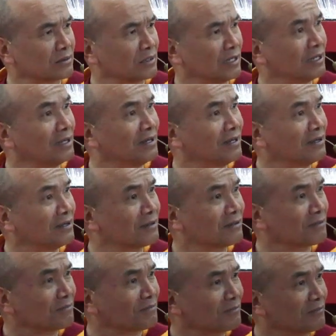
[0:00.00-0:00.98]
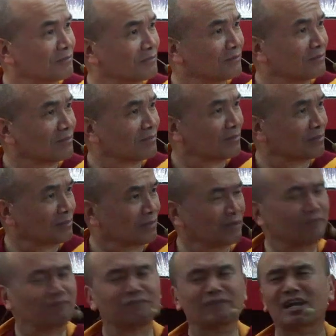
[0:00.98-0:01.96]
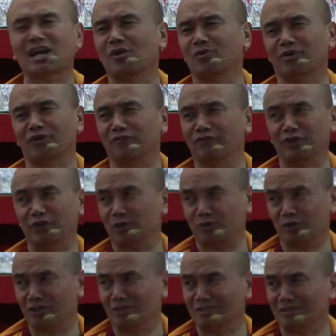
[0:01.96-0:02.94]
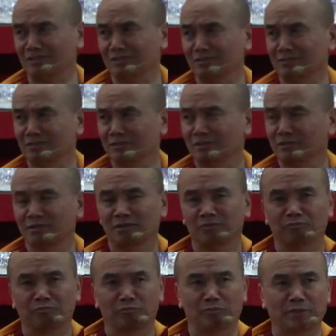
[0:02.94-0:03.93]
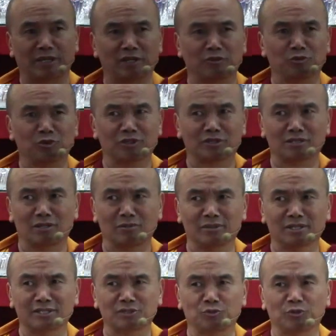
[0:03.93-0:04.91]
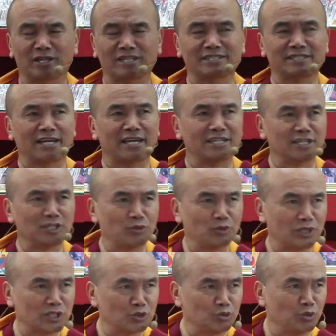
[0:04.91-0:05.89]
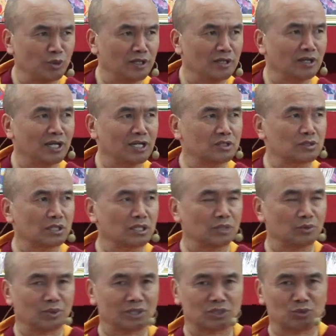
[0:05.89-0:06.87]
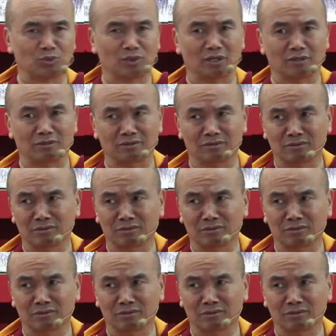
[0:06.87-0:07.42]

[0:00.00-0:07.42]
Huh? The flower. Very good. Any more examples? What is entity wise 1, isolated wise 1?